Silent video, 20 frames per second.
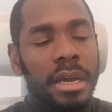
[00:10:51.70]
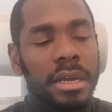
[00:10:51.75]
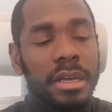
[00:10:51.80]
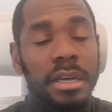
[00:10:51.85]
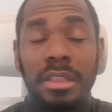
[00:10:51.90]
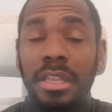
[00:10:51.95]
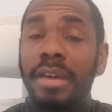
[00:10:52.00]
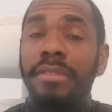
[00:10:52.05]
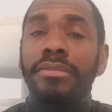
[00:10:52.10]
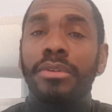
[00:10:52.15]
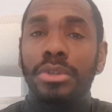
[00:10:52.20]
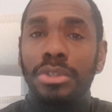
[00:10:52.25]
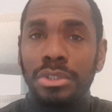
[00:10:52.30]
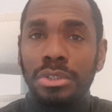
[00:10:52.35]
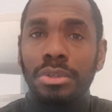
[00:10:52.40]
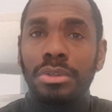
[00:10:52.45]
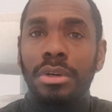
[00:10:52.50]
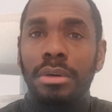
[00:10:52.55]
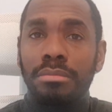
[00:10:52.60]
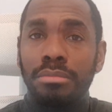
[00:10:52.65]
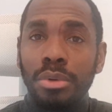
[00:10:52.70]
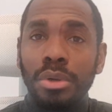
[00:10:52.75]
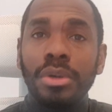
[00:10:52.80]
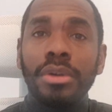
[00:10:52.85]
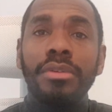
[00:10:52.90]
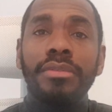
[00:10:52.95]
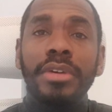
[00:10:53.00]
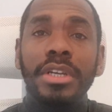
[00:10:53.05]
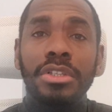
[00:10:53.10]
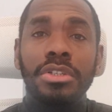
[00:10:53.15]
and therefore you do not
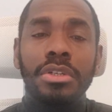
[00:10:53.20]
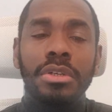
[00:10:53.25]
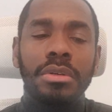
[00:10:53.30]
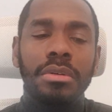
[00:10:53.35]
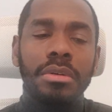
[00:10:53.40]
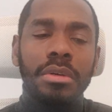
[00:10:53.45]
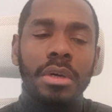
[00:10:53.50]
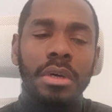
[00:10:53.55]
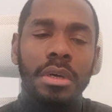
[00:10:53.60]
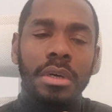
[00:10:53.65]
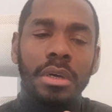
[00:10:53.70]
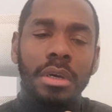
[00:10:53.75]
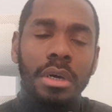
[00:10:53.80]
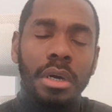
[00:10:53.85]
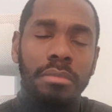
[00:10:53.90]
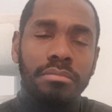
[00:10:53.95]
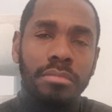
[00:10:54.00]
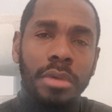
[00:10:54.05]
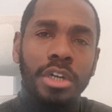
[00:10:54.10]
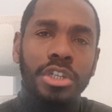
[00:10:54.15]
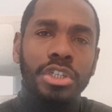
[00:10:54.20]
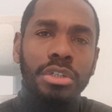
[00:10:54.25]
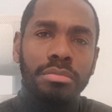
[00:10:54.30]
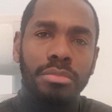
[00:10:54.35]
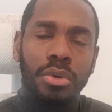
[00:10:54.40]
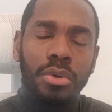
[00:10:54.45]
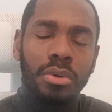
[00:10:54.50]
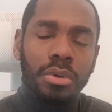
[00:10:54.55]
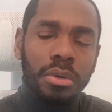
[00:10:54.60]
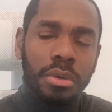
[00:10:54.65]
move into a much
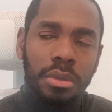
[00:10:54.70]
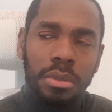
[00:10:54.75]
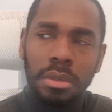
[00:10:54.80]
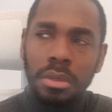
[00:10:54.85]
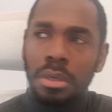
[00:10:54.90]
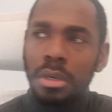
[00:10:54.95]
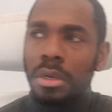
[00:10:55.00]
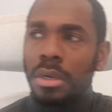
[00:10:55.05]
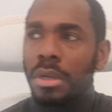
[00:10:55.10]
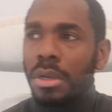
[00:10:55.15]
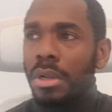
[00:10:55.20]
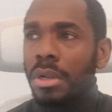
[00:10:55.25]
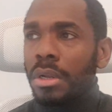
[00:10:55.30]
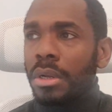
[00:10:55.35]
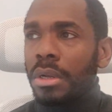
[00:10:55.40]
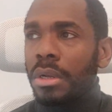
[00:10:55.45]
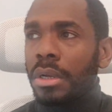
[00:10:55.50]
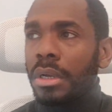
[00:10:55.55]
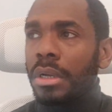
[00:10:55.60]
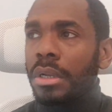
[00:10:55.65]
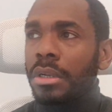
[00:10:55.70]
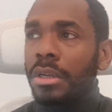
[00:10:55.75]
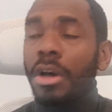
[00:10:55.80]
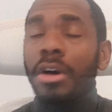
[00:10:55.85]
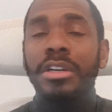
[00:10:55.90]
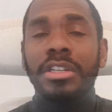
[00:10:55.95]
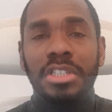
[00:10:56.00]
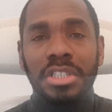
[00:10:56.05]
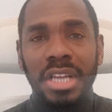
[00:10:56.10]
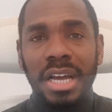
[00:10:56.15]
more
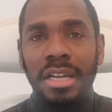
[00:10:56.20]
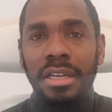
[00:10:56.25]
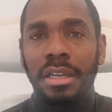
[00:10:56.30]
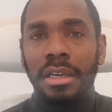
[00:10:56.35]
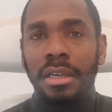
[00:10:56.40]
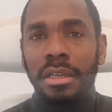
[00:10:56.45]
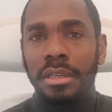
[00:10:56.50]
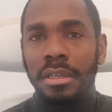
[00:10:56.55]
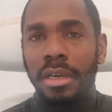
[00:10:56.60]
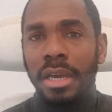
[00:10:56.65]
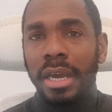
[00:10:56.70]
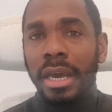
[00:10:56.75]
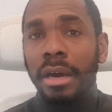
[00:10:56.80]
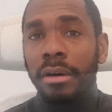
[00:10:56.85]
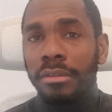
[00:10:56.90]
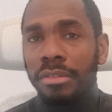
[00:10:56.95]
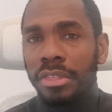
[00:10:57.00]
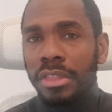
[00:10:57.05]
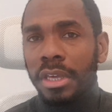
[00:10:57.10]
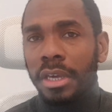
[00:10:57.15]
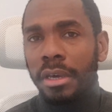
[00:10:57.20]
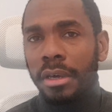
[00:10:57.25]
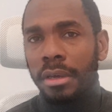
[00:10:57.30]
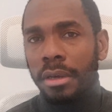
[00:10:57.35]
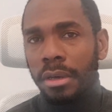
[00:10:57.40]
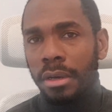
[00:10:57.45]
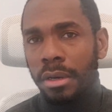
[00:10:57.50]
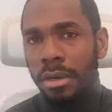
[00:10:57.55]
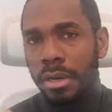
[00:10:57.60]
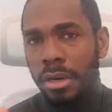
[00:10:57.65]
long-standing and healthier
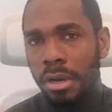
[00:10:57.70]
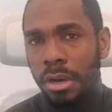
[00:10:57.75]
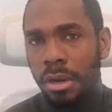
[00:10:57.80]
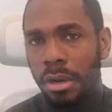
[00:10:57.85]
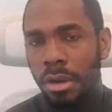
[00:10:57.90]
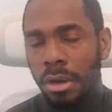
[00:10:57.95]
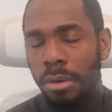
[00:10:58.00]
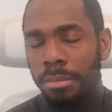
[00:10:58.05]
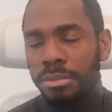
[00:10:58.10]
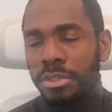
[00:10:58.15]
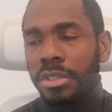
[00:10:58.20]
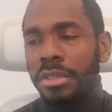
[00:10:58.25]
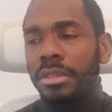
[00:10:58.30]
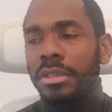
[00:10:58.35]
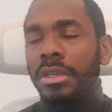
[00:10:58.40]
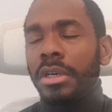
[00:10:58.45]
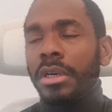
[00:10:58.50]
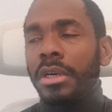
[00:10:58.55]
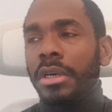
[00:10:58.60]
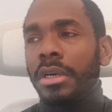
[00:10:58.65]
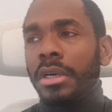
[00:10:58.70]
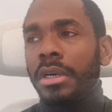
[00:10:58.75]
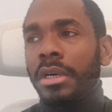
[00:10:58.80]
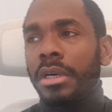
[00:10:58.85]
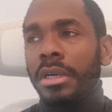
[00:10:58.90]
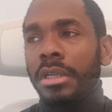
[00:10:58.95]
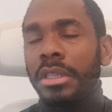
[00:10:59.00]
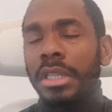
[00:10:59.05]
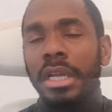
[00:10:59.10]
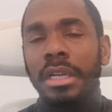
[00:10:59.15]
option,
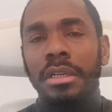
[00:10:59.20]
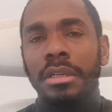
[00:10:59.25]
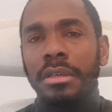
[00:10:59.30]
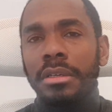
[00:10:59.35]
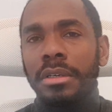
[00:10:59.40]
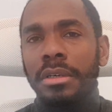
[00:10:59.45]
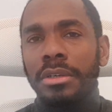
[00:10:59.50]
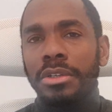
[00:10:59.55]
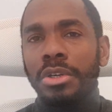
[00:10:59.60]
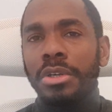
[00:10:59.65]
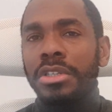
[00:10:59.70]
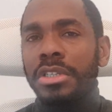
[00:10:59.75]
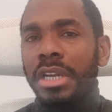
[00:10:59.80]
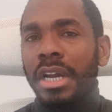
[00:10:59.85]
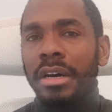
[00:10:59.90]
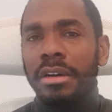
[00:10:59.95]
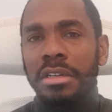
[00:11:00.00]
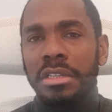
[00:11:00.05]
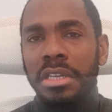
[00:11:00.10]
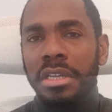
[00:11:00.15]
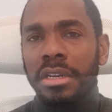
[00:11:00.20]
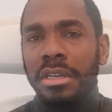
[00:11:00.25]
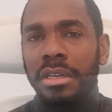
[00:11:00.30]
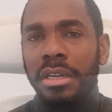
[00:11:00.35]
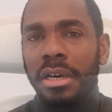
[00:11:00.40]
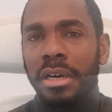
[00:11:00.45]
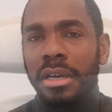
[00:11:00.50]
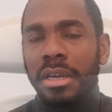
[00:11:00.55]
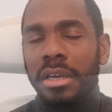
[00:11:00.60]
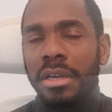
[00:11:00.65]
then using iodine
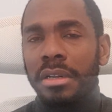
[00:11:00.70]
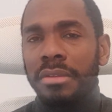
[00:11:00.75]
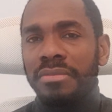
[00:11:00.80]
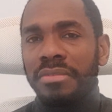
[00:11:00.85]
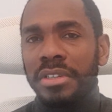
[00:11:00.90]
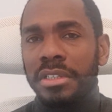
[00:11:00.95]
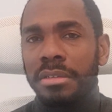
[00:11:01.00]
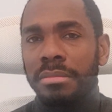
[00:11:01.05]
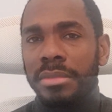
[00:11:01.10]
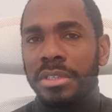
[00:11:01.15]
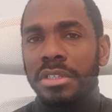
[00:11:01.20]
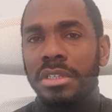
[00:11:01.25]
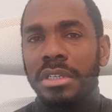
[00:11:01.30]
and vitamin